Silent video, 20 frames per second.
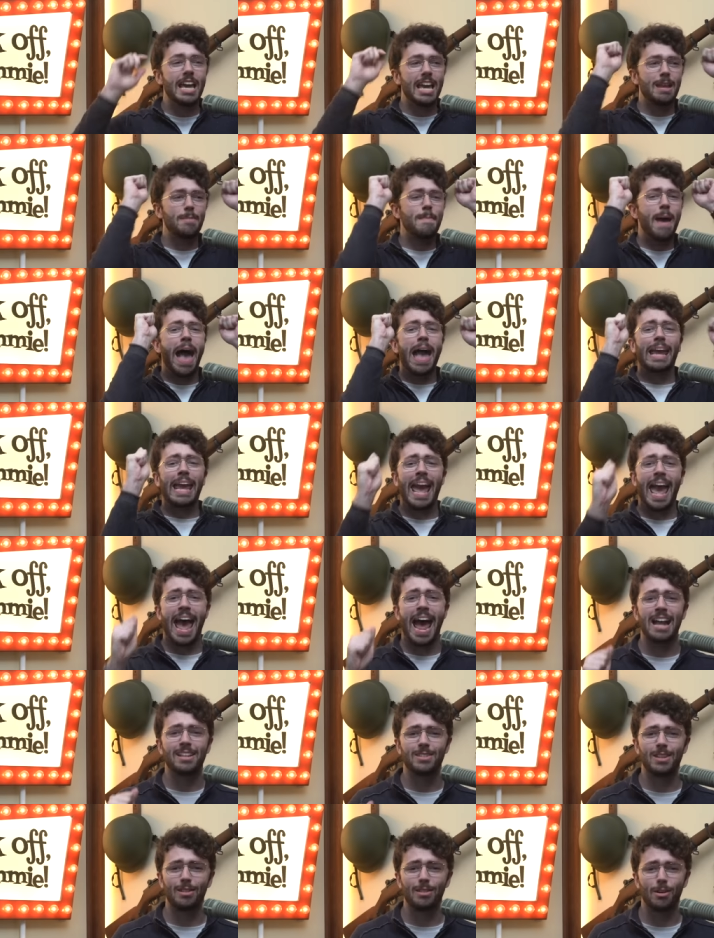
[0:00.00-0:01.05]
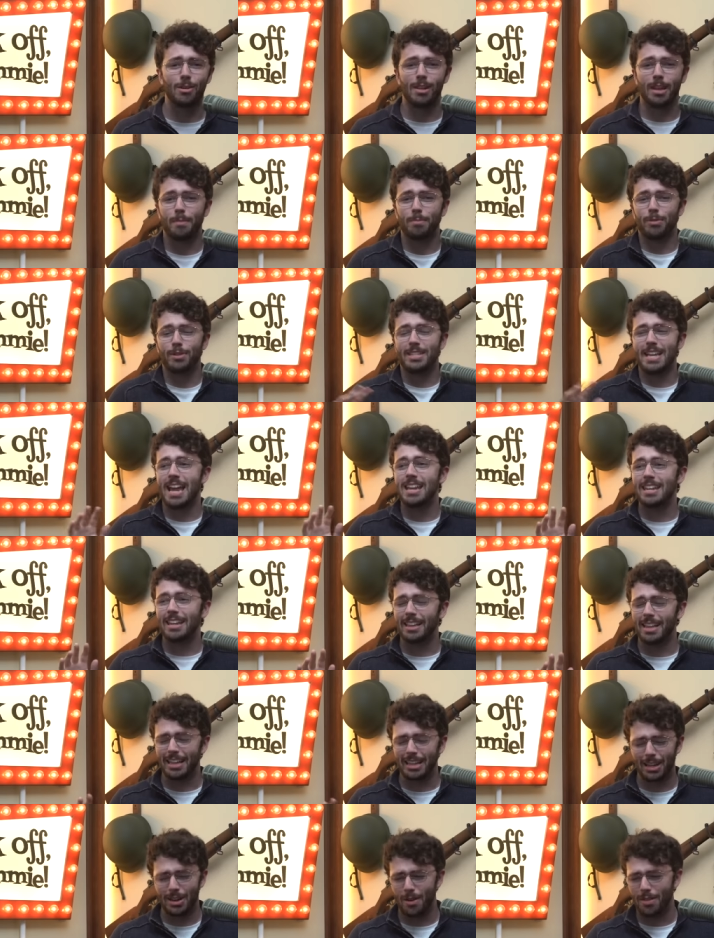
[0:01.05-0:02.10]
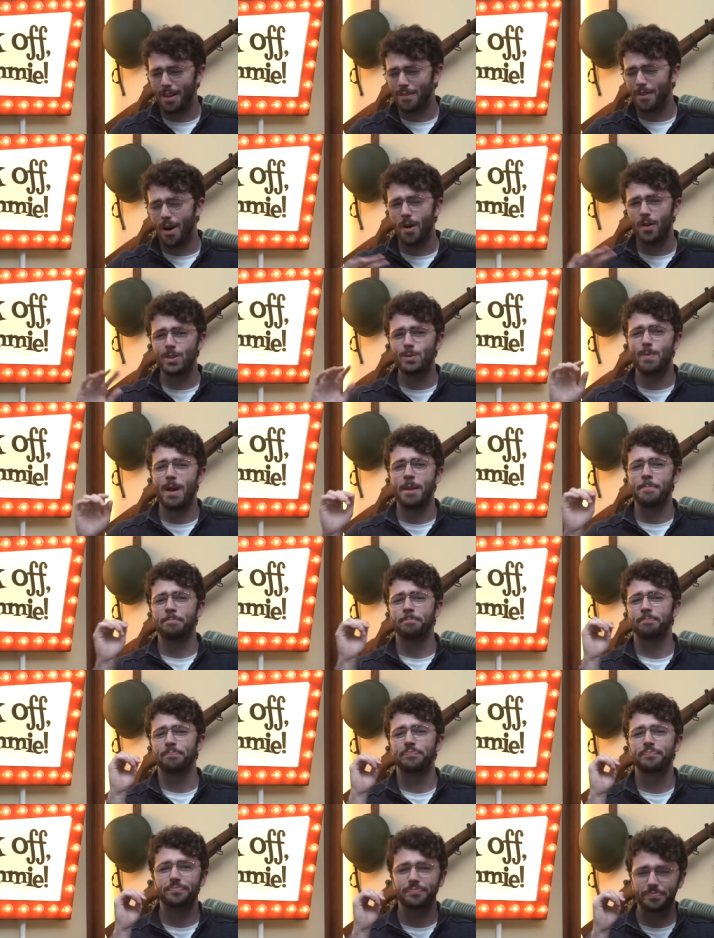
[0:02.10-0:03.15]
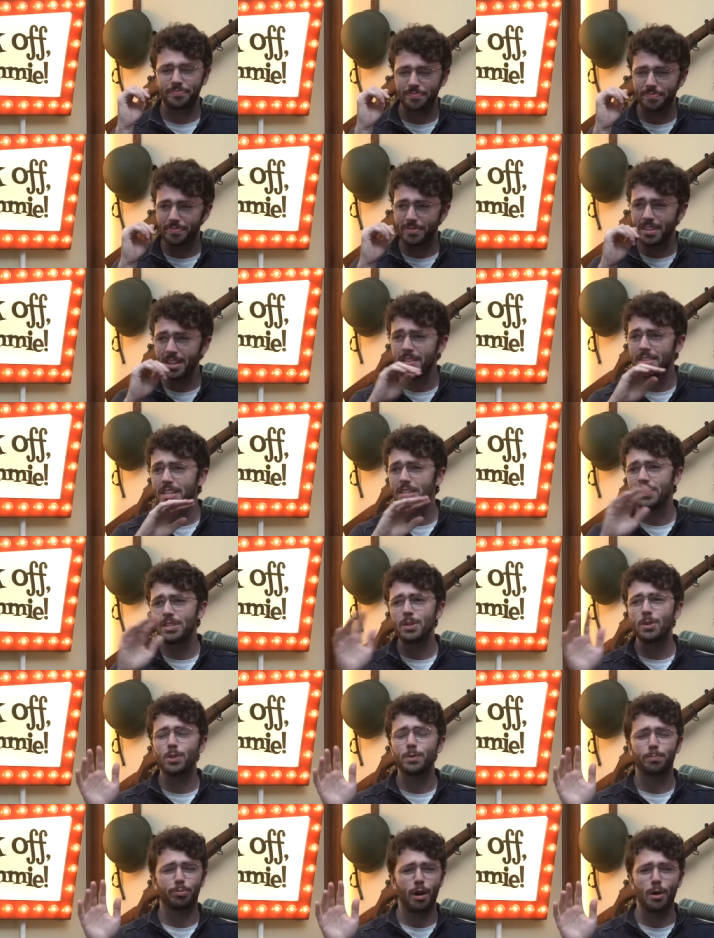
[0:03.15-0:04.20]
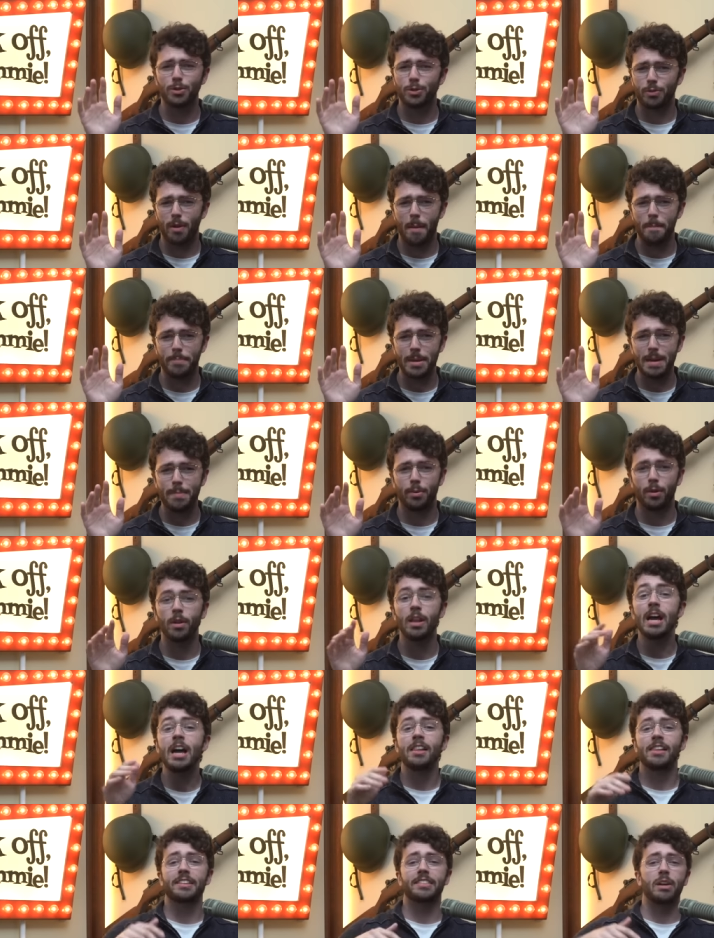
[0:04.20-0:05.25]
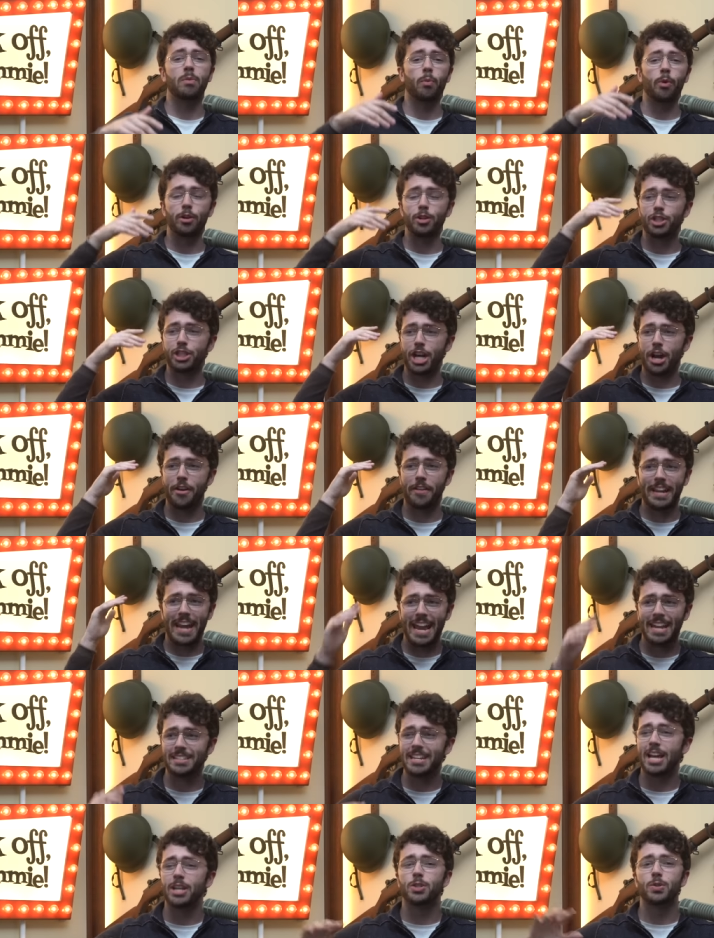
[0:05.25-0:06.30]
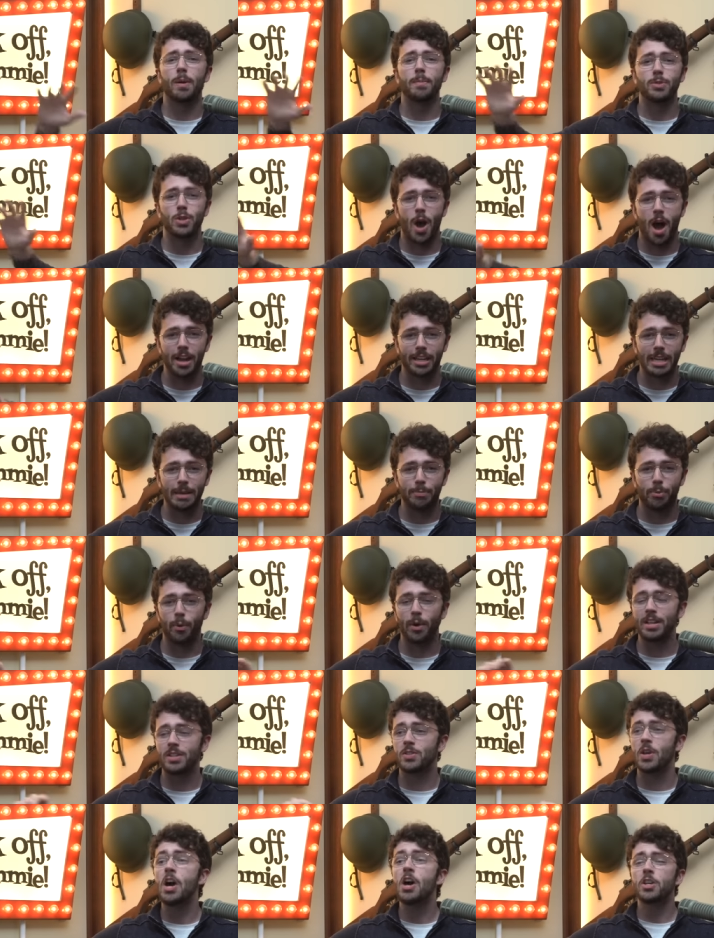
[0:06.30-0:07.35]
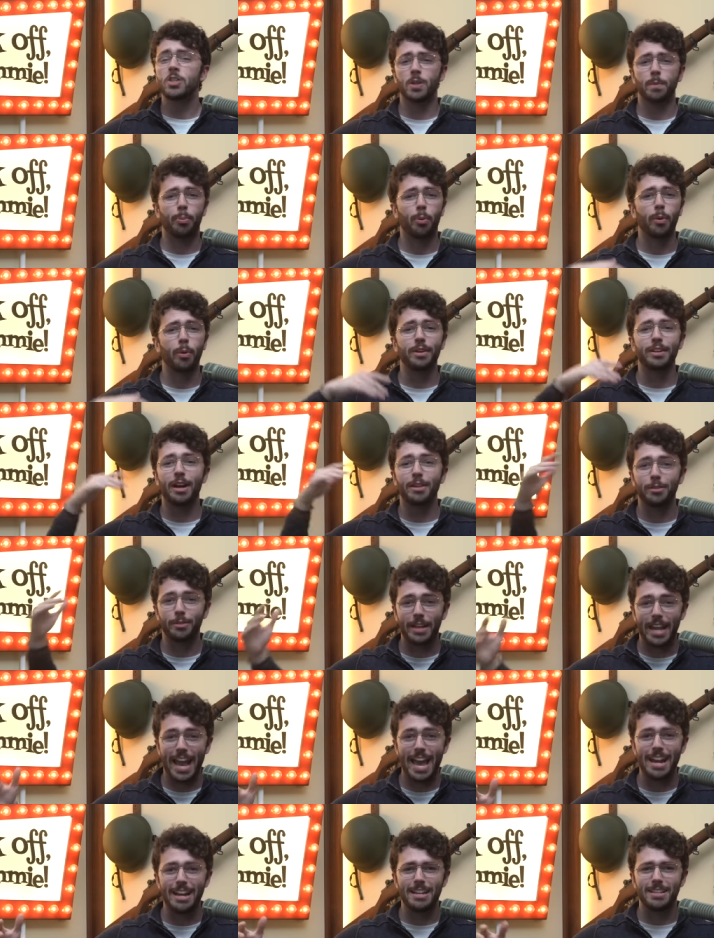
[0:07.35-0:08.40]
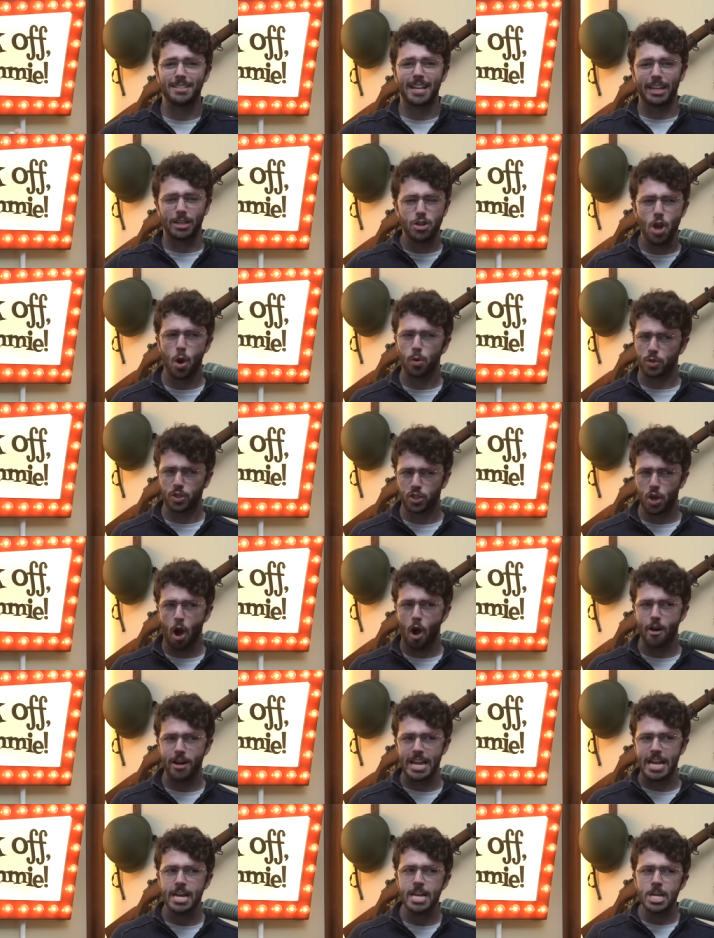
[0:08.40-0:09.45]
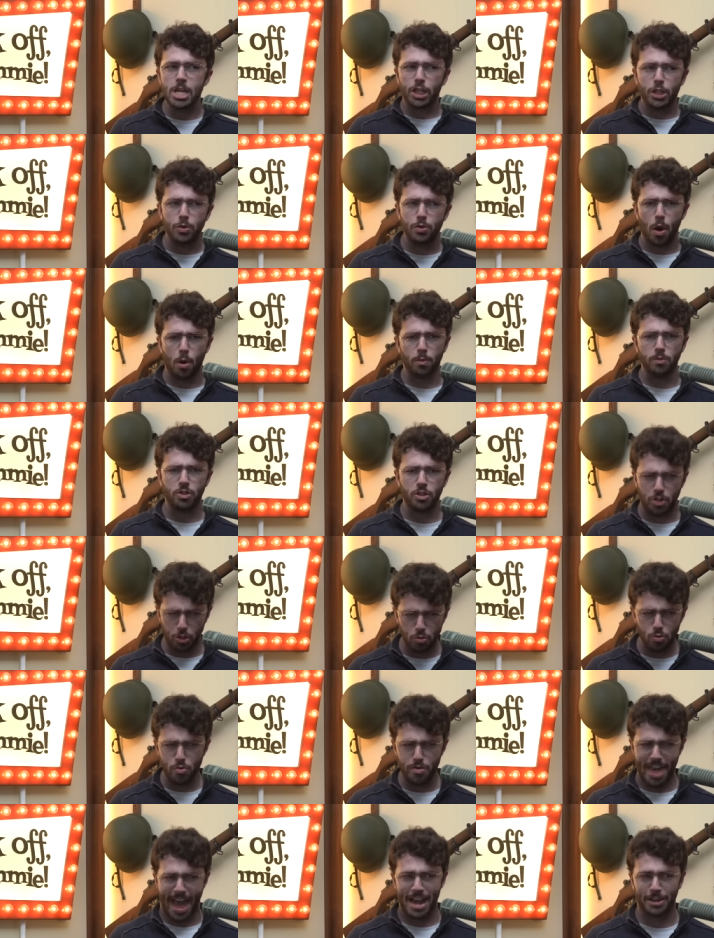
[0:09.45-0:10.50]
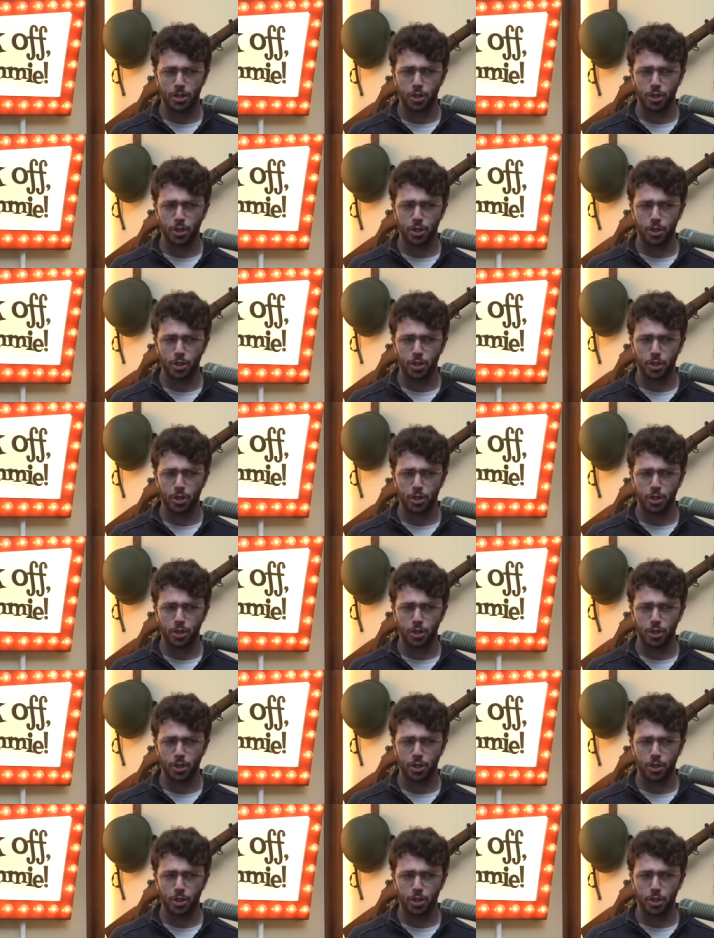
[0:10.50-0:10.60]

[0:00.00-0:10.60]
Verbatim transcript: in MAGA hats and they're like pretending like, you know, they've always been these huge pro Trump people, like they weren't sharing anti Trump talking points, supporting other candidates, like, no, sorry, you don't do that